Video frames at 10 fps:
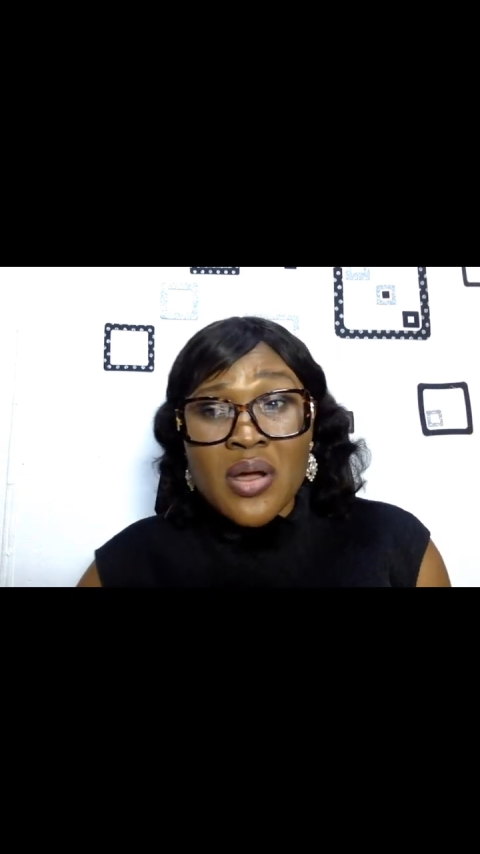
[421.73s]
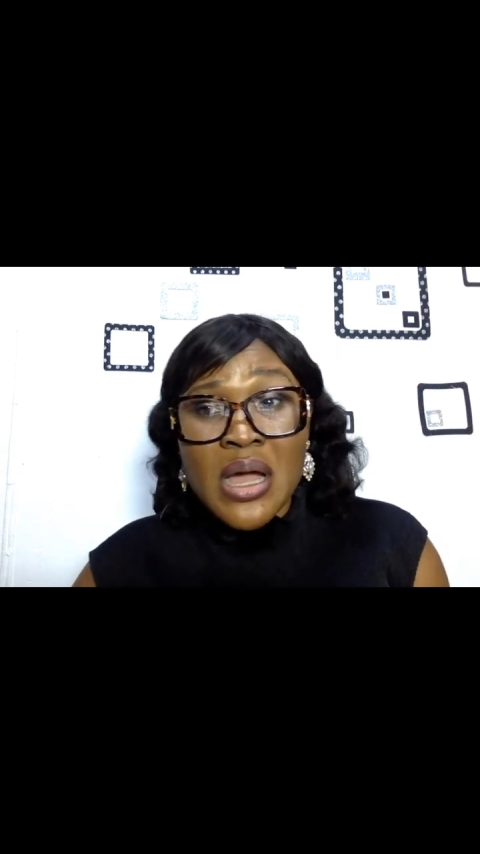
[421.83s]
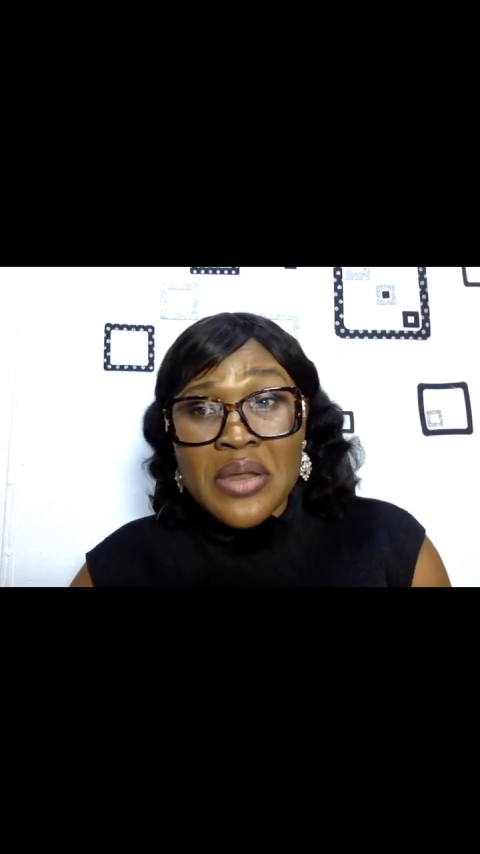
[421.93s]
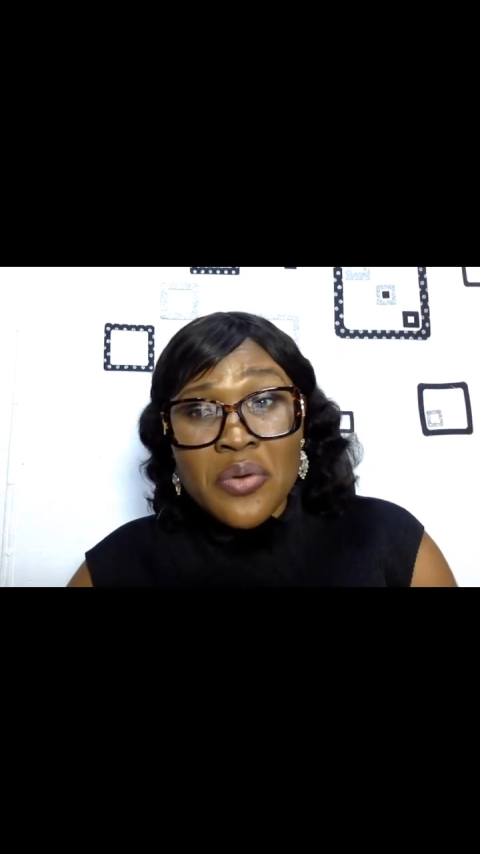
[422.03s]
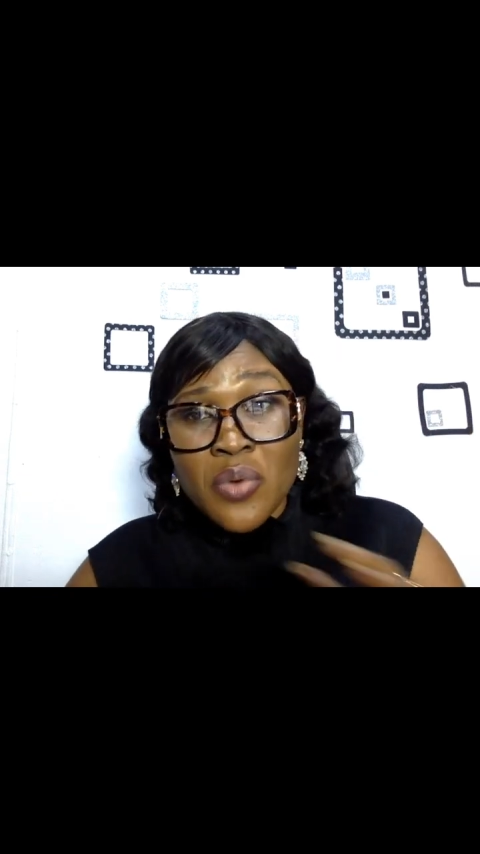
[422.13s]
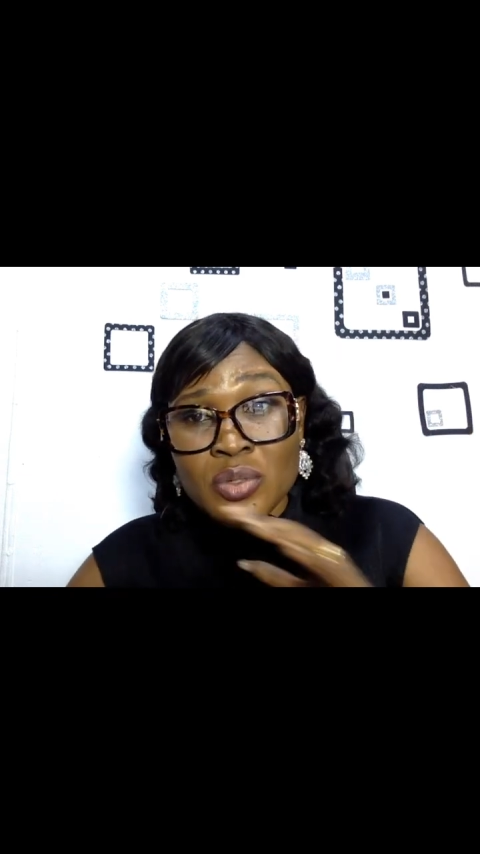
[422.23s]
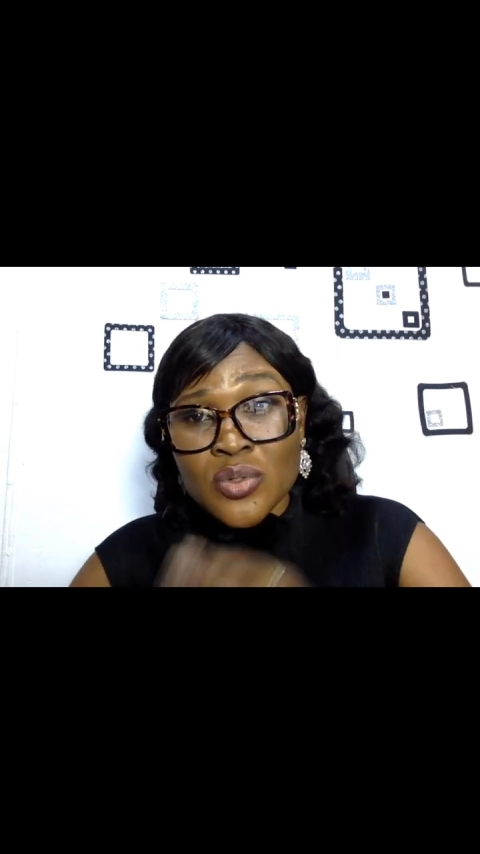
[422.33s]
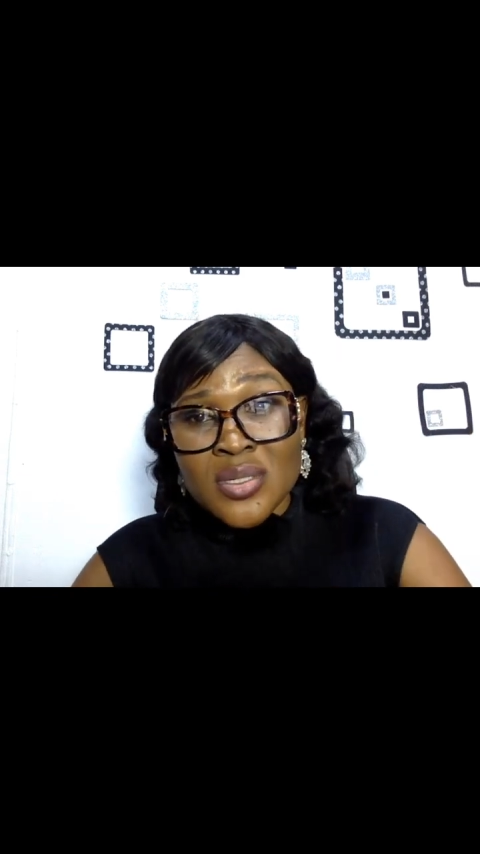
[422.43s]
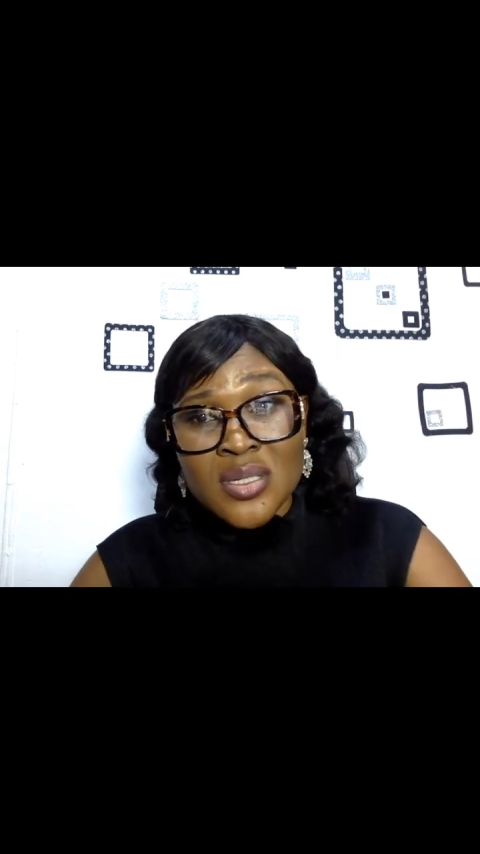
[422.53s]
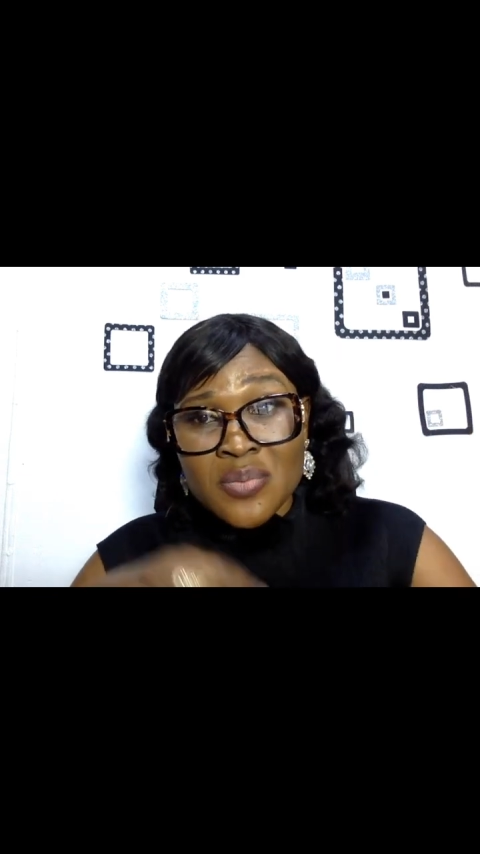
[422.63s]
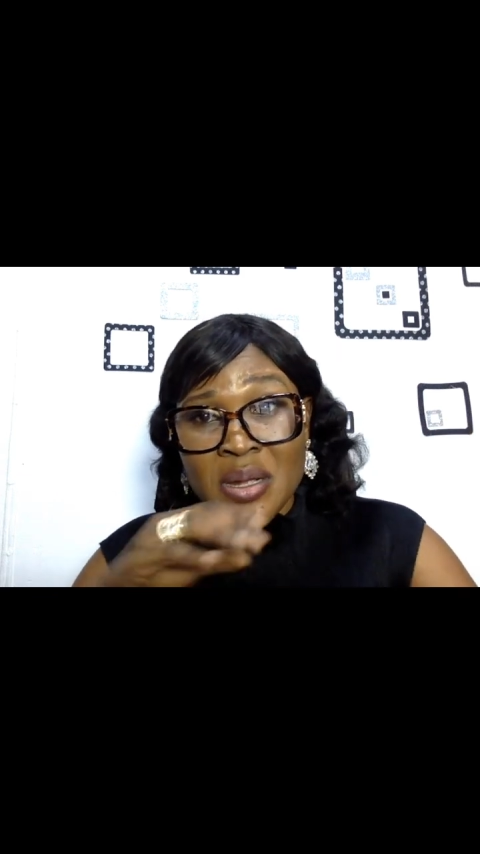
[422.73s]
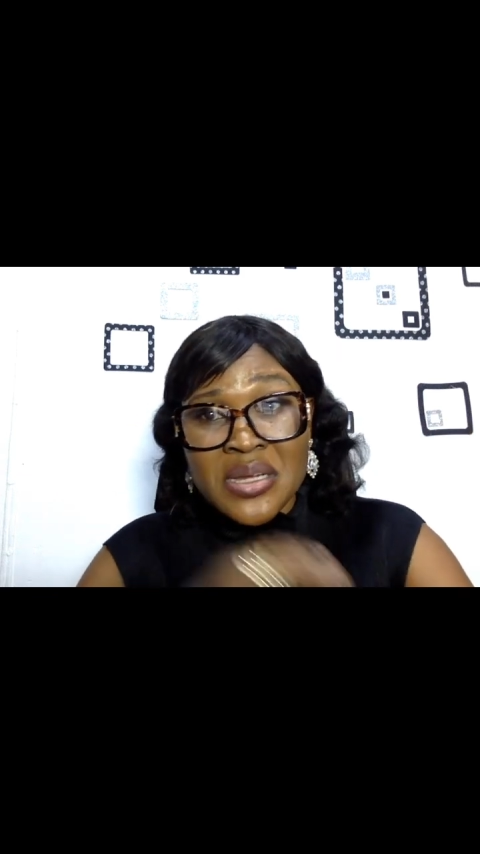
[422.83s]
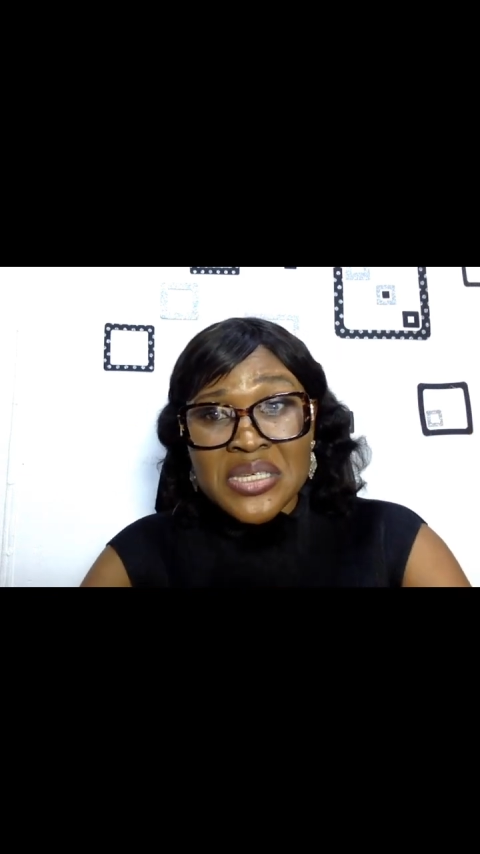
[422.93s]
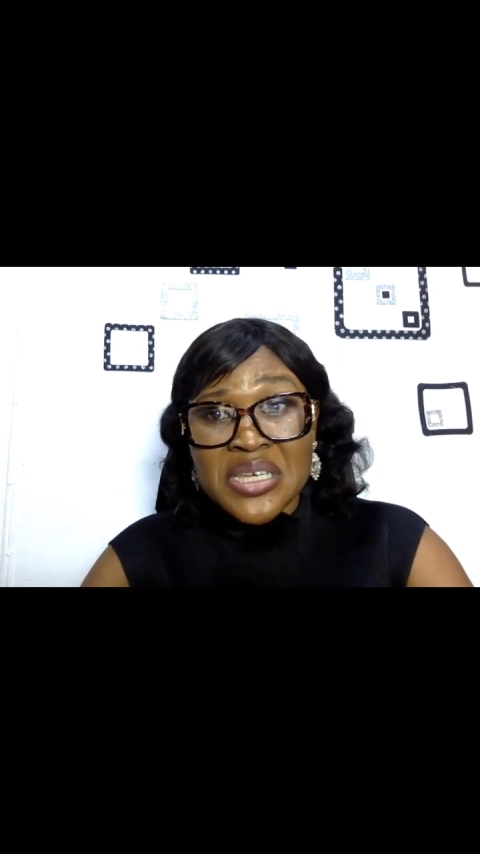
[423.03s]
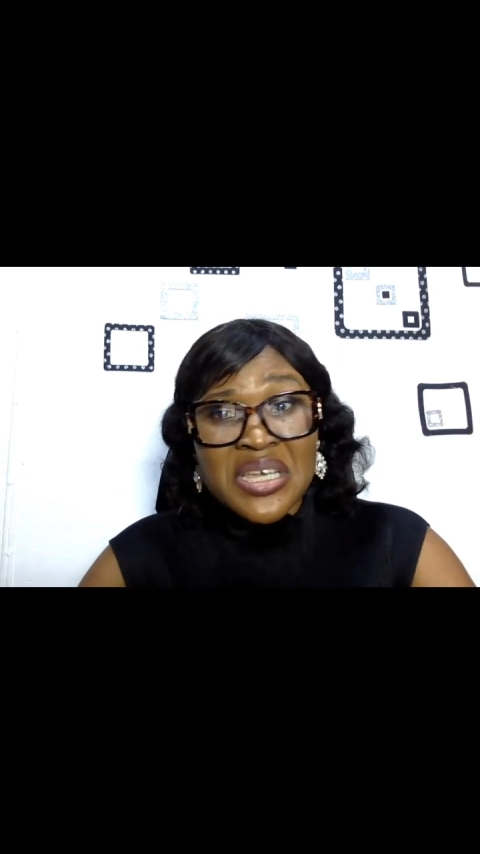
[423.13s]
I don't want this
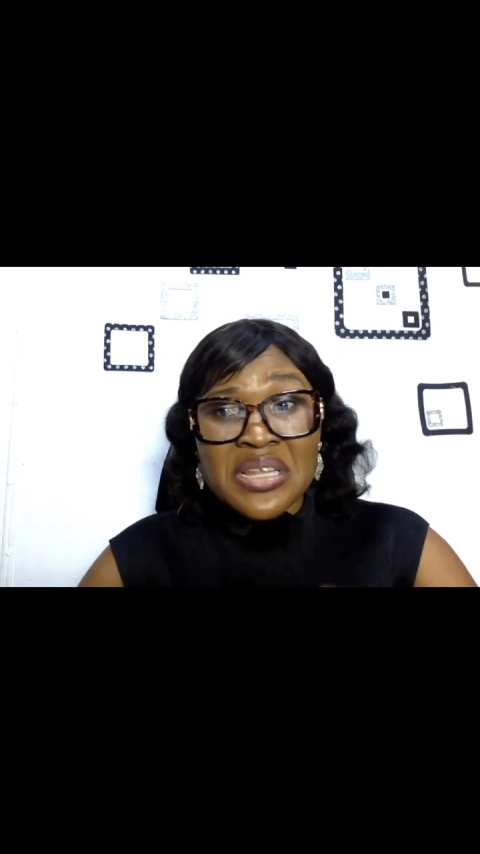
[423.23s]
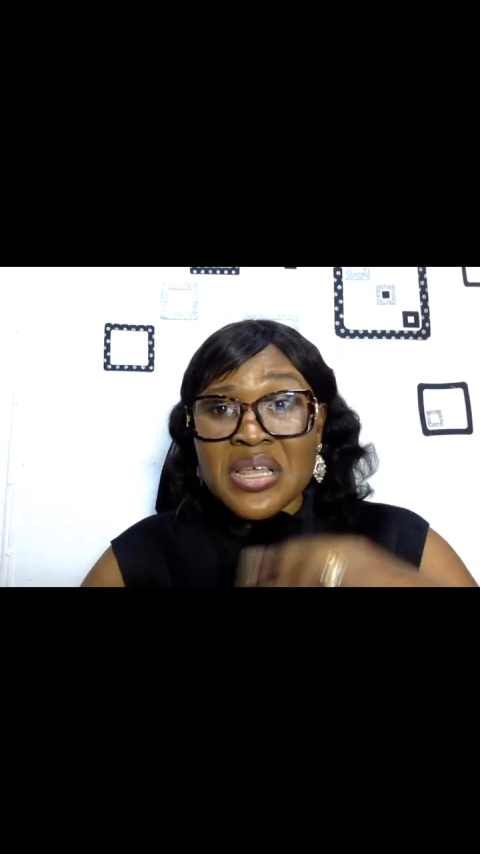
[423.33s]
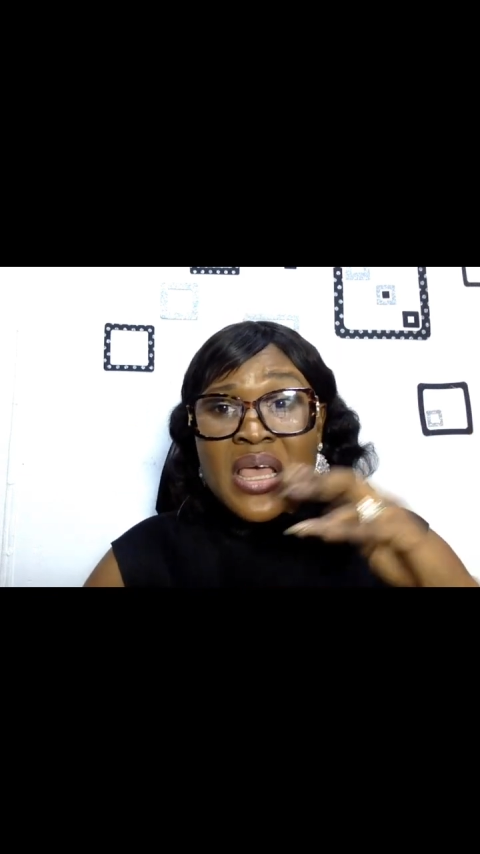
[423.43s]
marriage again.